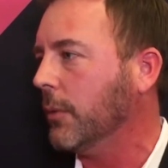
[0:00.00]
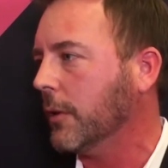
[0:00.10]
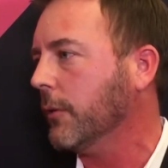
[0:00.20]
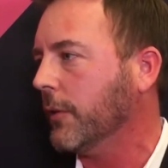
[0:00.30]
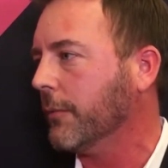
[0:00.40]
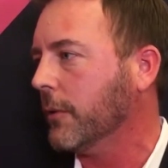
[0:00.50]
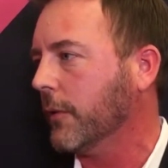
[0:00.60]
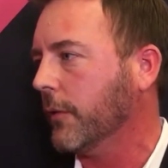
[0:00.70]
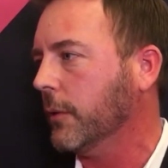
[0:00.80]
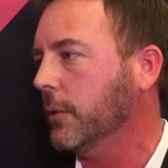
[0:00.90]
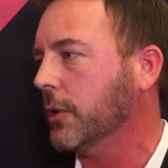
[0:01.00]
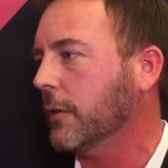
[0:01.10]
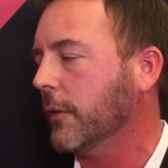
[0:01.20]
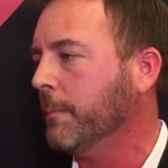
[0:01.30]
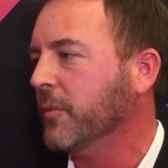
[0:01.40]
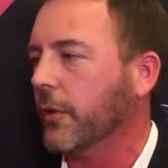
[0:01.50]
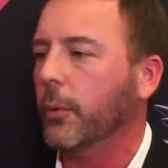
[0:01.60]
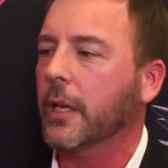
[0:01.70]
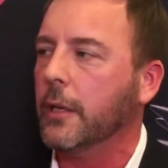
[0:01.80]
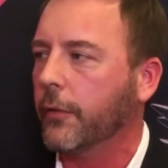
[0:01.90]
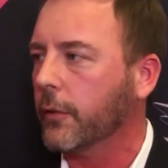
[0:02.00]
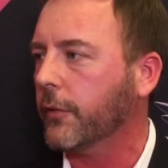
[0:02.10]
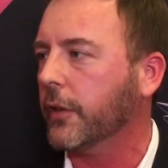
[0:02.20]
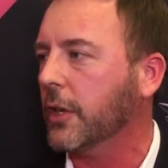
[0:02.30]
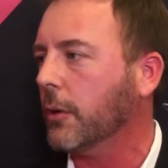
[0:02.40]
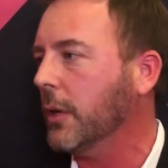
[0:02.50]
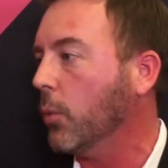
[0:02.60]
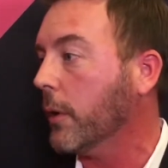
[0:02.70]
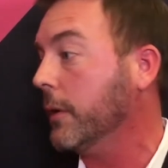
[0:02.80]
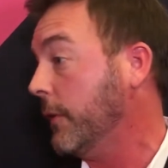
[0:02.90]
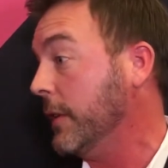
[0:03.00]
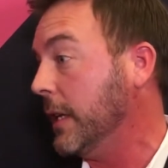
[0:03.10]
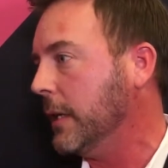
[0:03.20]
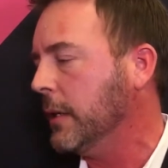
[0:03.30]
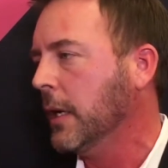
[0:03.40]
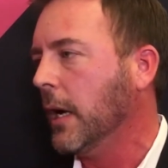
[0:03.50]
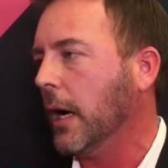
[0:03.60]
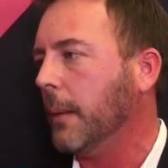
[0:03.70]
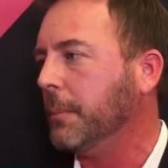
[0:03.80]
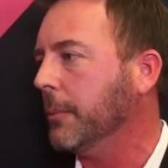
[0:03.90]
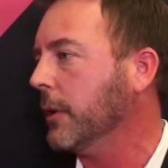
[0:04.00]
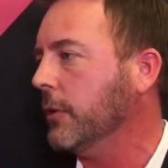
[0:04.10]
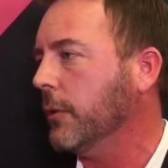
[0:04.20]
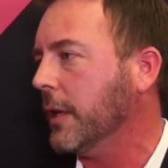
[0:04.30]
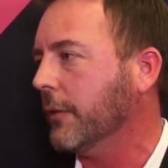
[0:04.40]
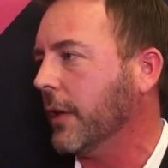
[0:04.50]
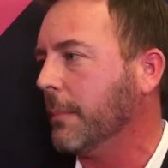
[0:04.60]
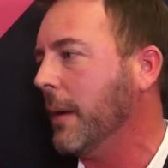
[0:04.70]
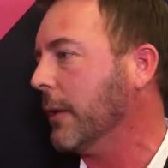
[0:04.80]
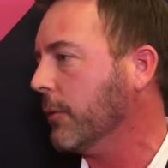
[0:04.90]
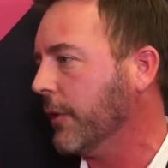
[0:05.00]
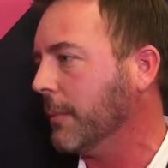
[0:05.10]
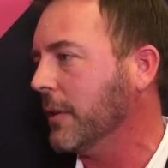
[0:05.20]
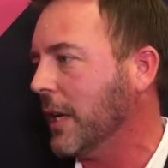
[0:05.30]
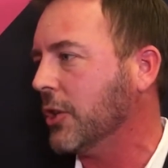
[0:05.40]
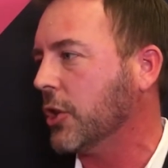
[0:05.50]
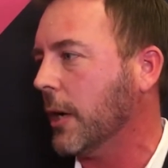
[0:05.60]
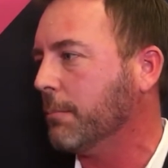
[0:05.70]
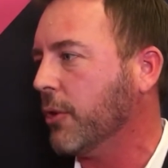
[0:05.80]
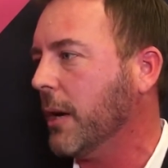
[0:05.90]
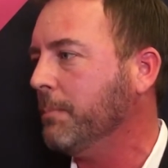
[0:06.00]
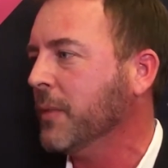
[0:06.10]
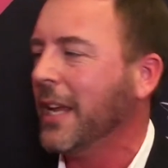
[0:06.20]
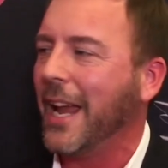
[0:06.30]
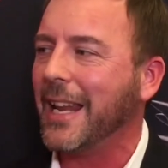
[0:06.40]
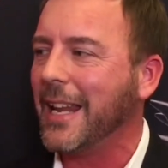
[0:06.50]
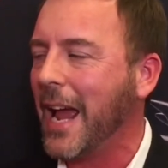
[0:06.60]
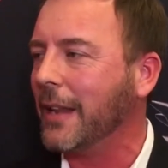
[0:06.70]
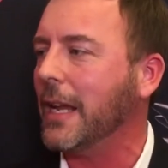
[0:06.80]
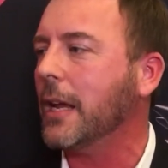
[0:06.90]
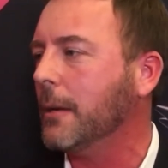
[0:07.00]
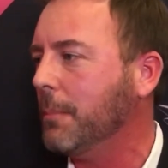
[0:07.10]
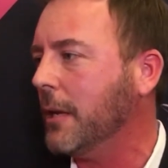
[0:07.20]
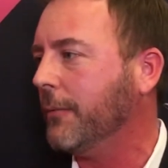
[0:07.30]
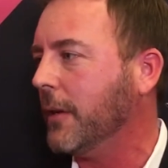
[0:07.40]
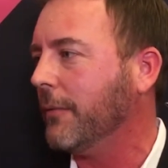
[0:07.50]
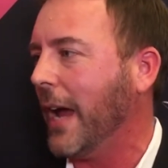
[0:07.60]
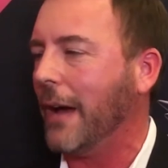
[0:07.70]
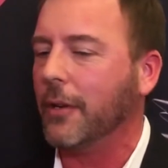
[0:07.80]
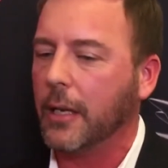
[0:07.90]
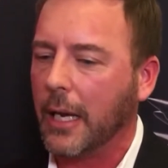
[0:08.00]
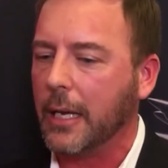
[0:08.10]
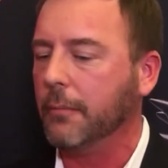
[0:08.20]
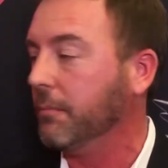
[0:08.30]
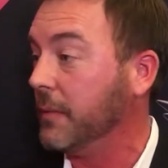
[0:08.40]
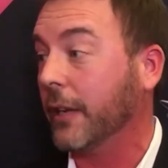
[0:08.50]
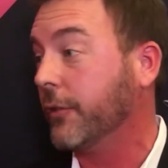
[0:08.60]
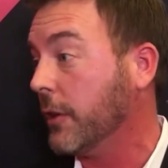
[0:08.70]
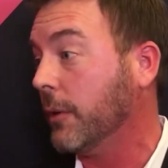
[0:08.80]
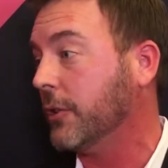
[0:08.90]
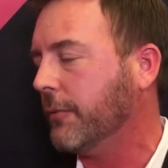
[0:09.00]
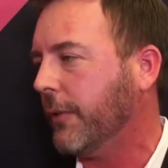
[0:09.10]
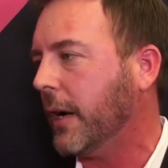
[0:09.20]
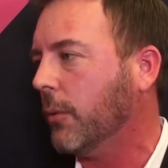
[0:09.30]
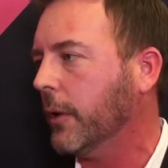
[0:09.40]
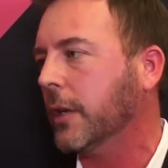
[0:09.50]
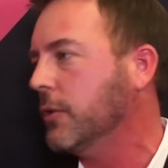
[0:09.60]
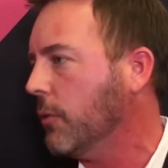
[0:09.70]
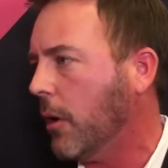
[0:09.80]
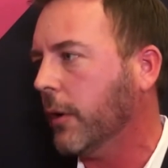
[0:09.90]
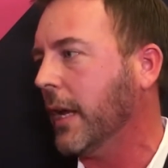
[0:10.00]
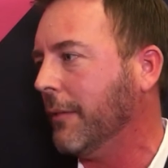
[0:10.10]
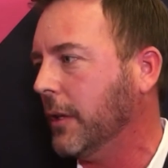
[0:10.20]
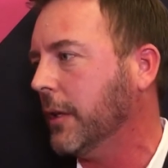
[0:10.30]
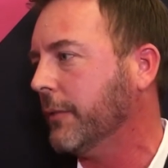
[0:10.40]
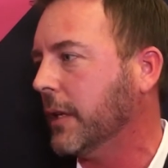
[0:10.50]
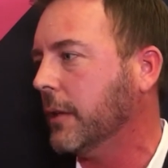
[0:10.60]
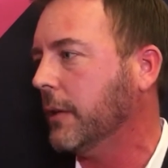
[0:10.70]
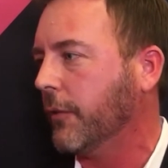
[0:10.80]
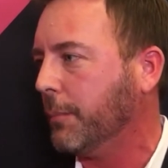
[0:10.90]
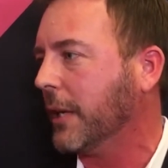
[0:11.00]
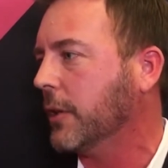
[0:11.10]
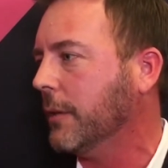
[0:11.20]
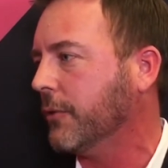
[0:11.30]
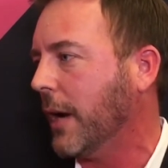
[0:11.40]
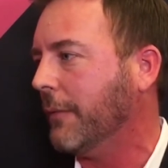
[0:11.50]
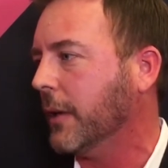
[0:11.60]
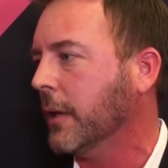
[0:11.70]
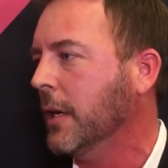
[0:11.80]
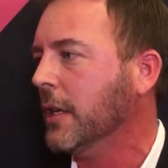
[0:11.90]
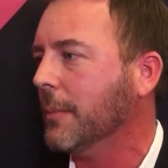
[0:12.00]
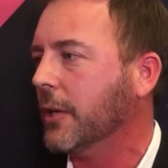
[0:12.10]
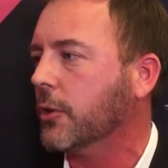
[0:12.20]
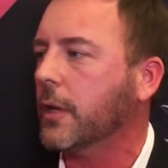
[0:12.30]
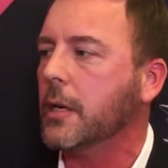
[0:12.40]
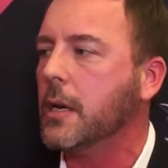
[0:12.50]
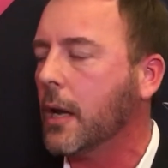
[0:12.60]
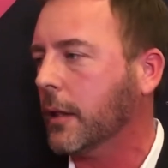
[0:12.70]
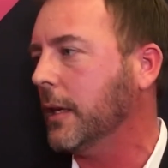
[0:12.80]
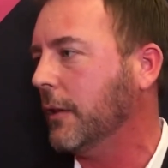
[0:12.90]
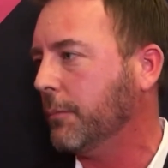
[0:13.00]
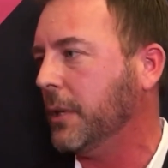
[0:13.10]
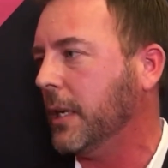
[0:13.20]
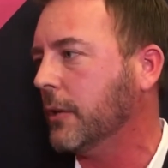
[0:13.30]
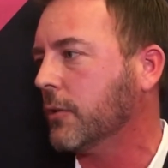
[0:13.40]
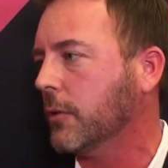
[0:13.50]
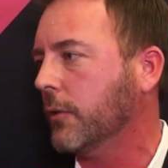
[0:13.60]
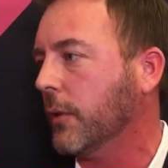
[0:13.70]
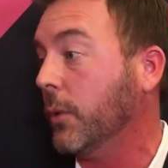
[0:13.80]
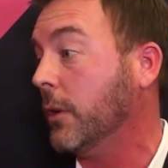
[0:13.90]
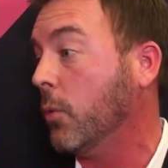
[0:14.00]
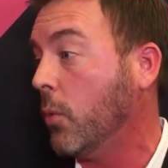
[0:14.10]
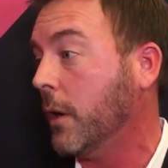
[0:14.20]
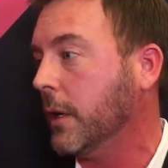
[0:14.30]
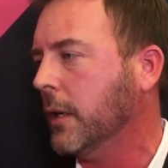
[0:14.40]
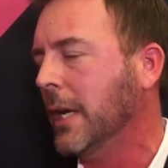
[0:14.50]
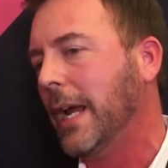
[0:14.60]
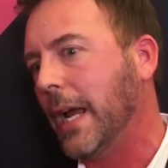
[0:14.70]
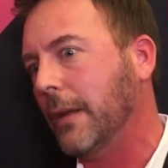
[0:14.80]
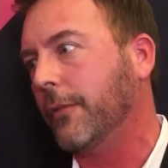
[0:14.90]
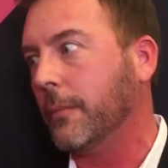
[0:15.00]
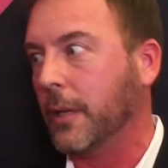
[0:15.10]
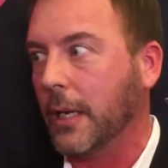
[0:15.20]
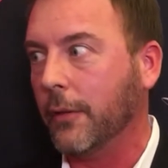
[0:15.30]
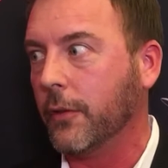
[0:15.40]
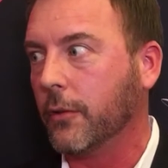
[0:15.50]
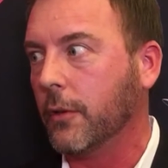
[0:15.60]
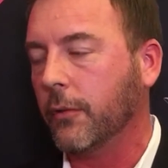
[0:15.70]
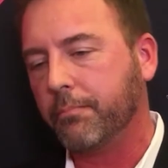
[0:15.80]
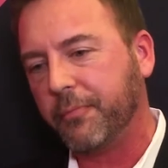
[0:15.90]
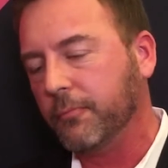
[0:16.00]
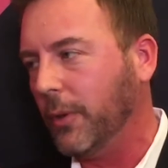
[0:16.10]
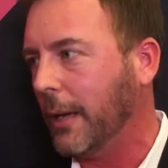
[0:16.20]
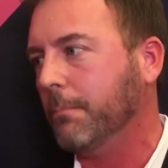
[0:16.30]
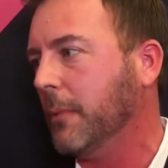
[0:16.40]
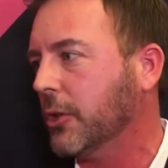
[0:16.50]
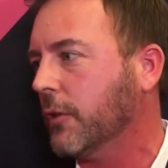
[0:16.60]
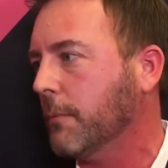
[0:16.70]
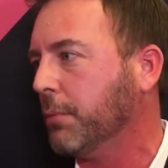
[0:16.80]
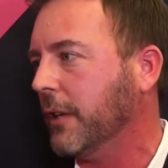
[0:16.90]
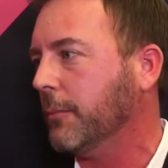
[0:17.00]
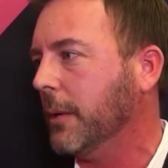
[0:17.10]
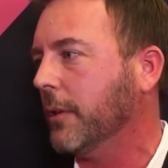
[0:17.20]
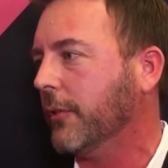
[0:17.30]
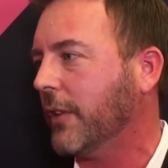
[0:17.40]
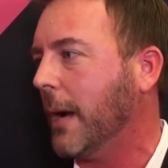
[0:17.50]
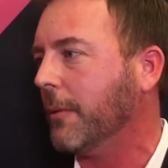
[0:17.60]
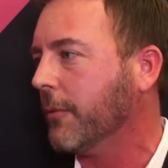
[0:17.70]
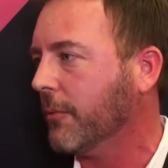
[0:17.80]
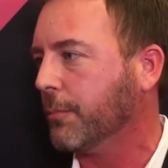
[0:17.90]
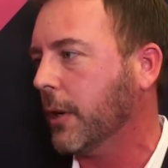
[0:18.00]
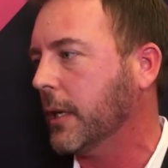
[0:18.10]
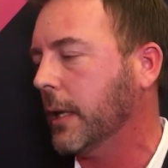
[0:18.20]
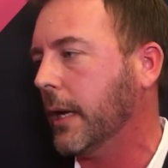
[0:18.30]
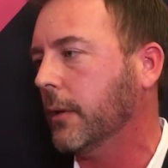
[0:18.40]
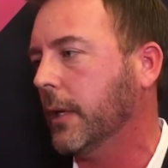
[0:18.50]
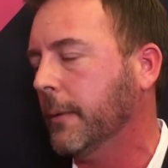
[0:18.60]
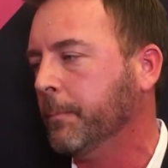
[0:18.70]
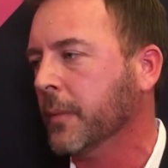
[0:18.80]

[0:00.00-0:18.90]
with those different solutions. So we can insert security where it's needed. Um, people can do things like microsegmentation on-prem, and then have the added benefit of having a next-generation firewall that can do all the heavy lifting and inspecting of traffic to make sure that nothing is being introduced that we don't want it. And if something is introduced, we got measures in place to be able to stop it from spreading laterally.